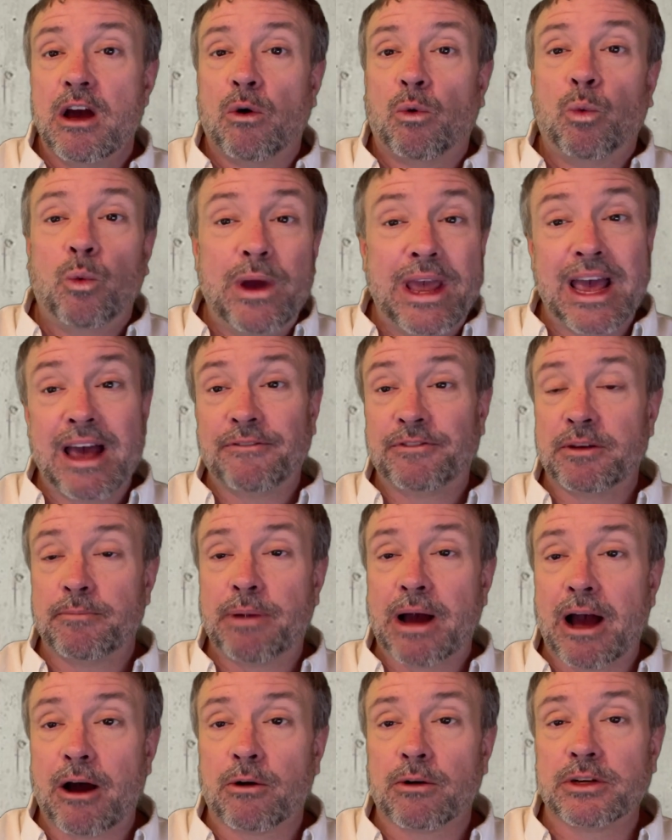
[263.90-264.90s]
We have to
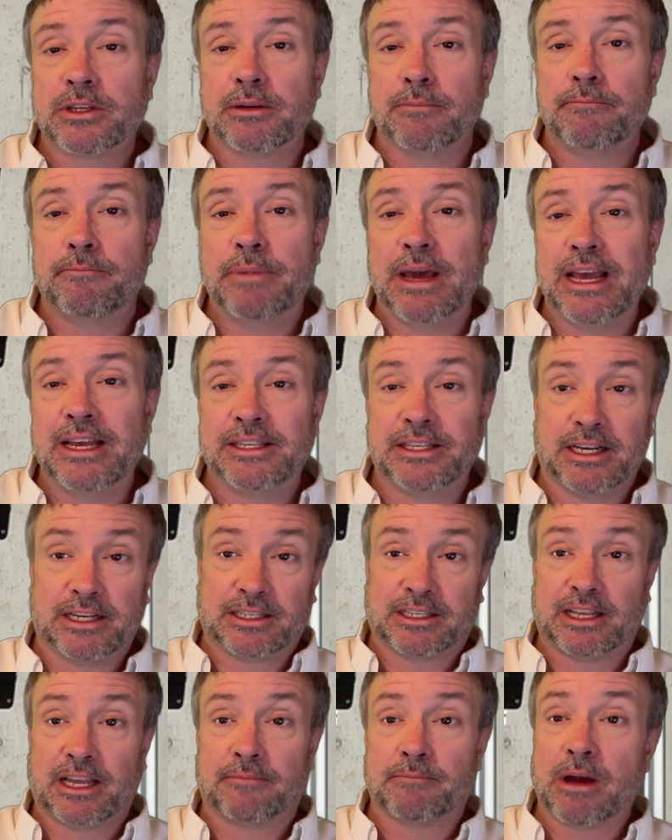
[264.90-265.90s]
power some
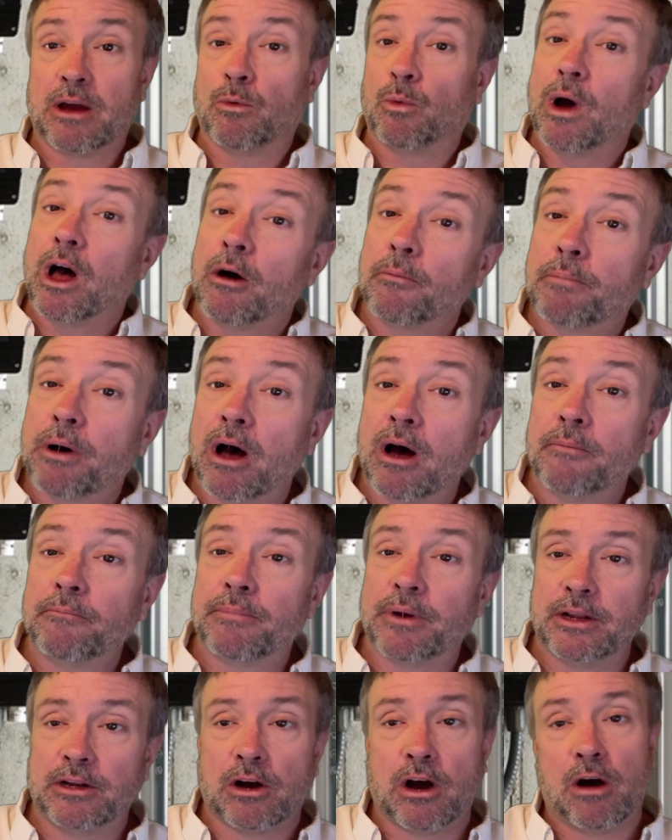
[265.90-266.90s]
basics like my well pump
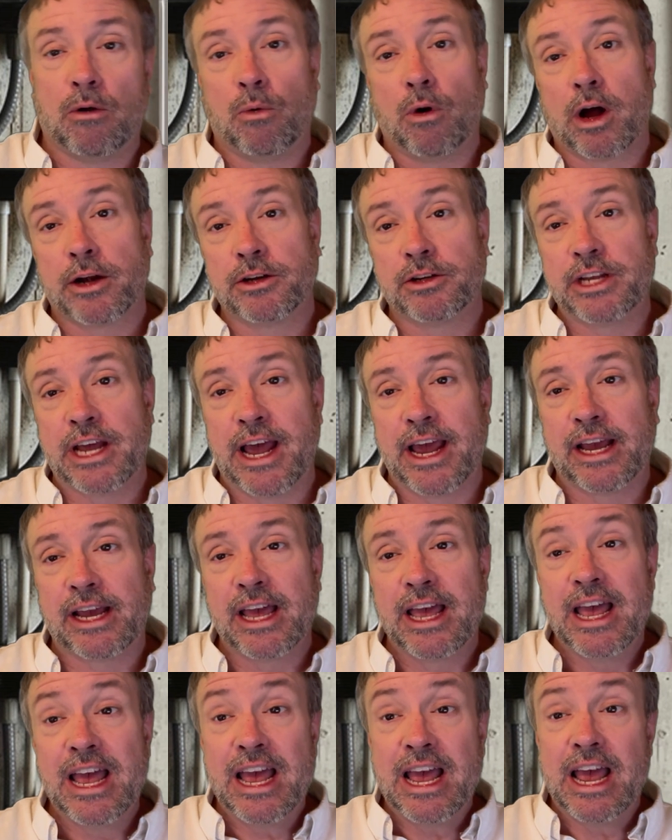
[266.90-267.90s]
and hot water tank,
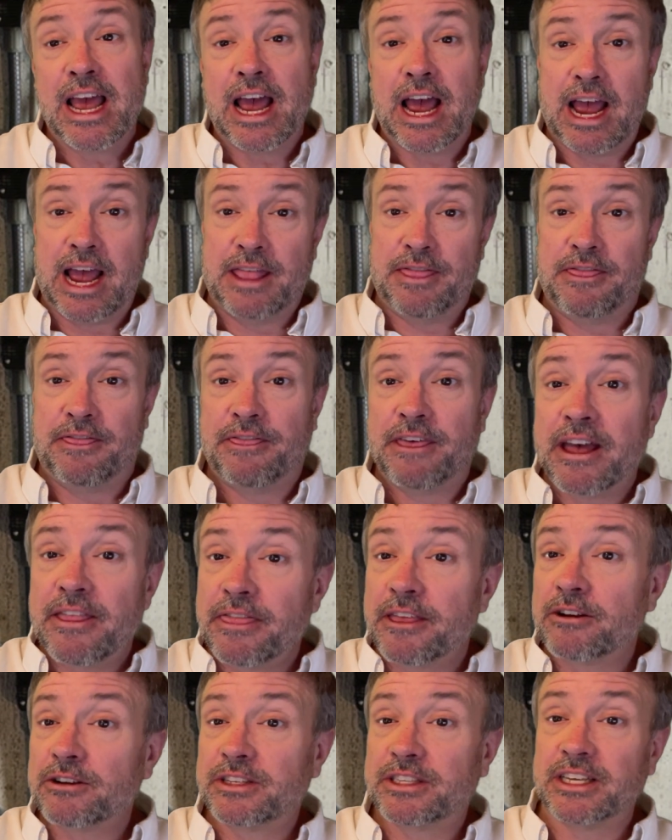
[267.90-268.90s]
and then
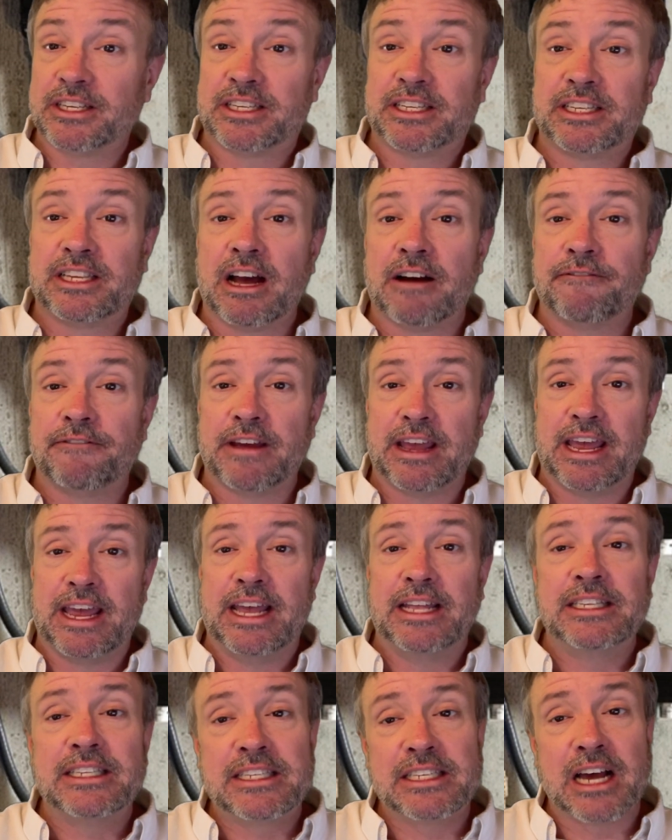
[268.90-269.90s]
there's the stuff
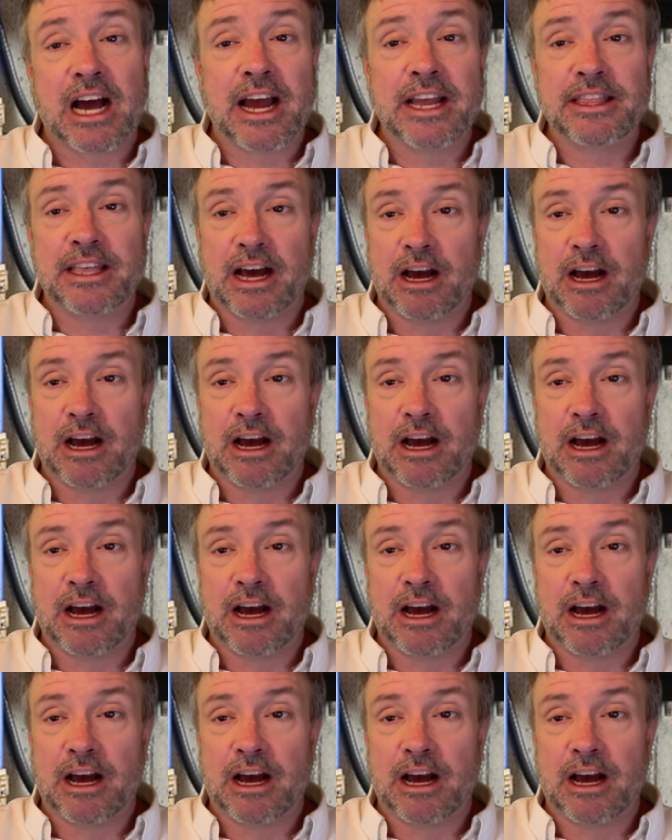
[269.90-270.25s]
inside the